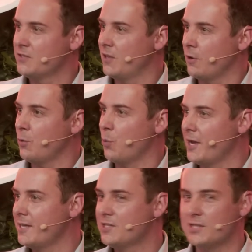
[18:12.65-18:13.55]
There are
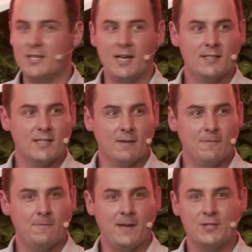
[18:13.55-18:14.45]
ways to get kind of
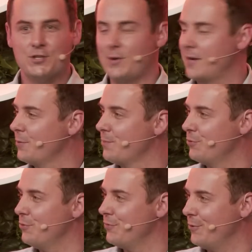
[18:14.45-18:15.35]
a fast track
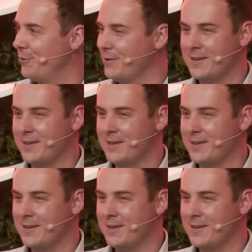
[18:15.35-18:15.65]
approval,